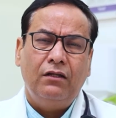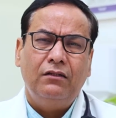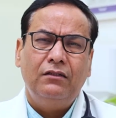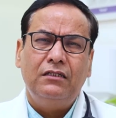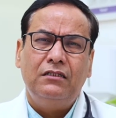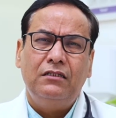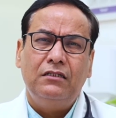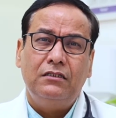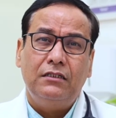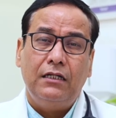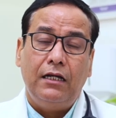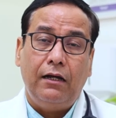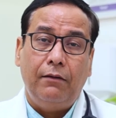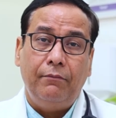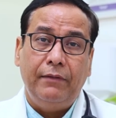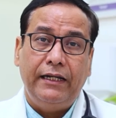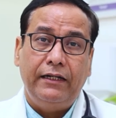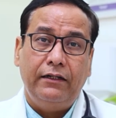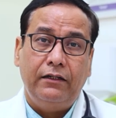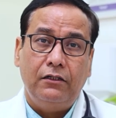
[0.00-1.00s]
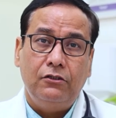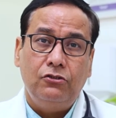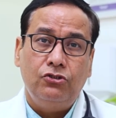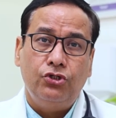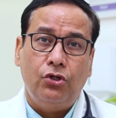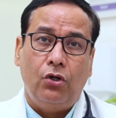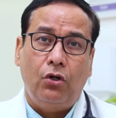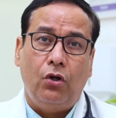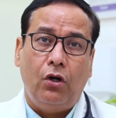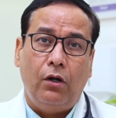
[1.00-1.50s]
This is an American
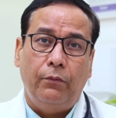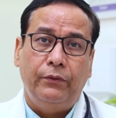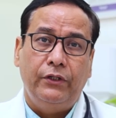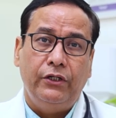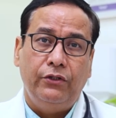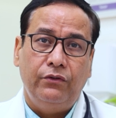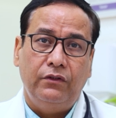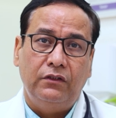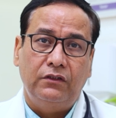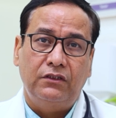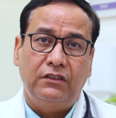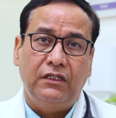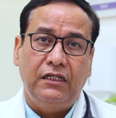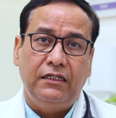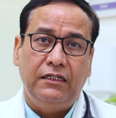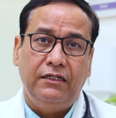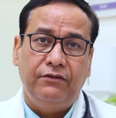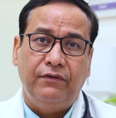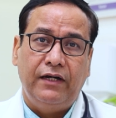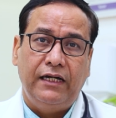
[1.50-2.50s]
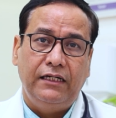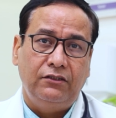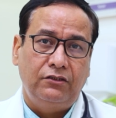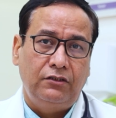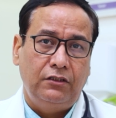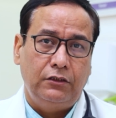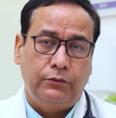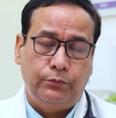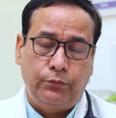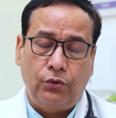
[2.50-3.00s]
John Hopkins University
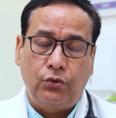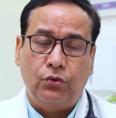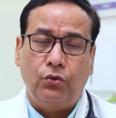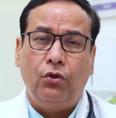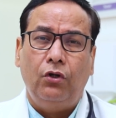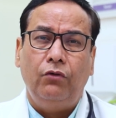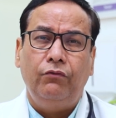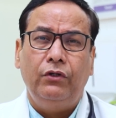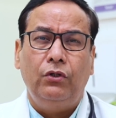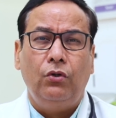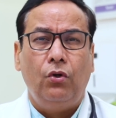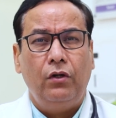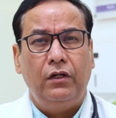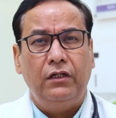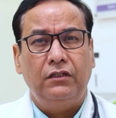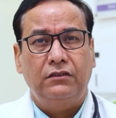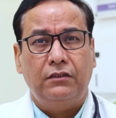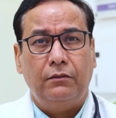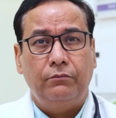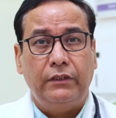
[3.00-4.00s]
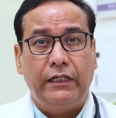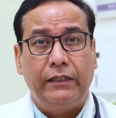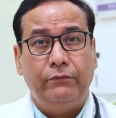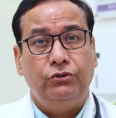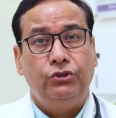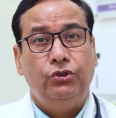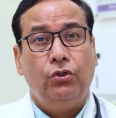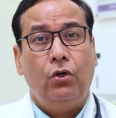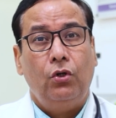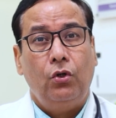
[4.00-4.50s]
devised this protocol. We call it
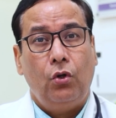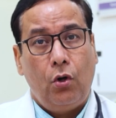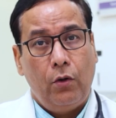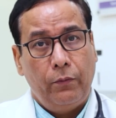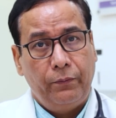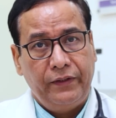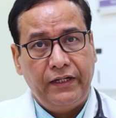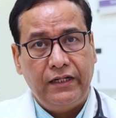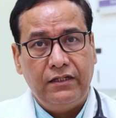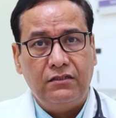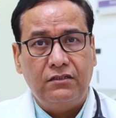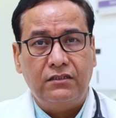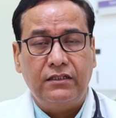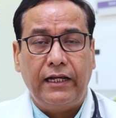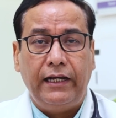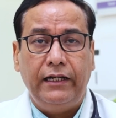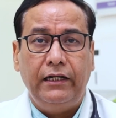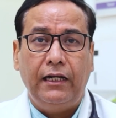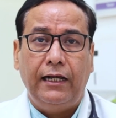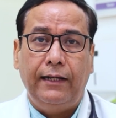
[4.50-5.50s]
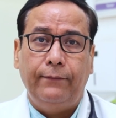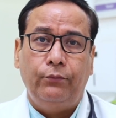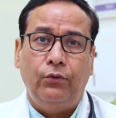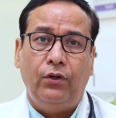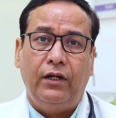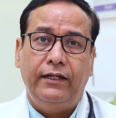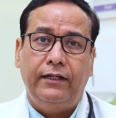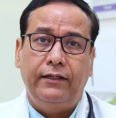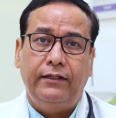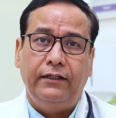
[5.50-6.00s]
sometimes John Hopkins style
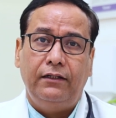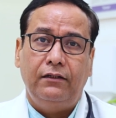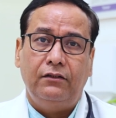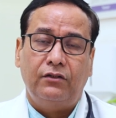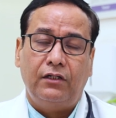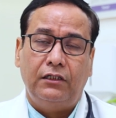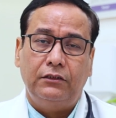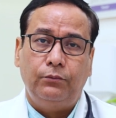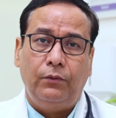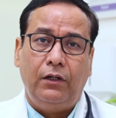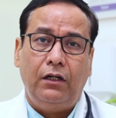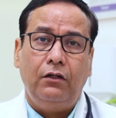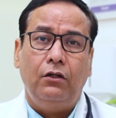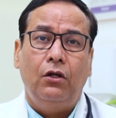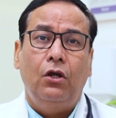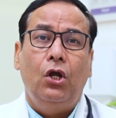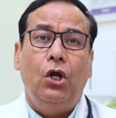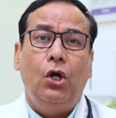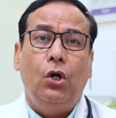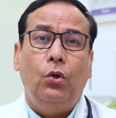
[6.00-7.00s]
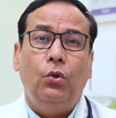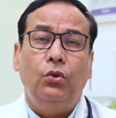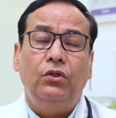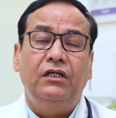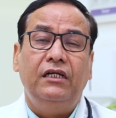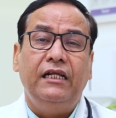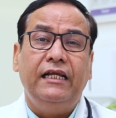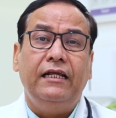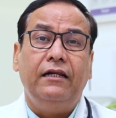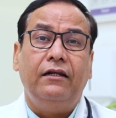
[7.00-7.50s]
haploidentical transplant or
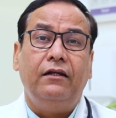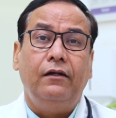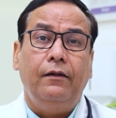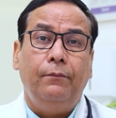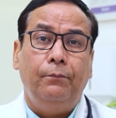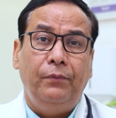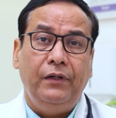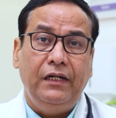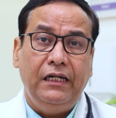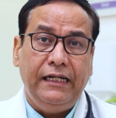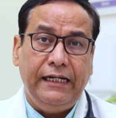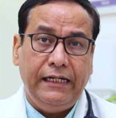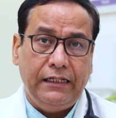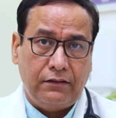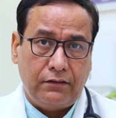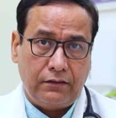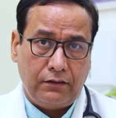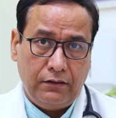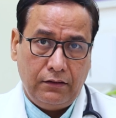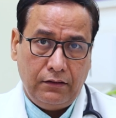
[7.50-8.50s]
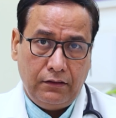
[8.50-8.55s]
T replete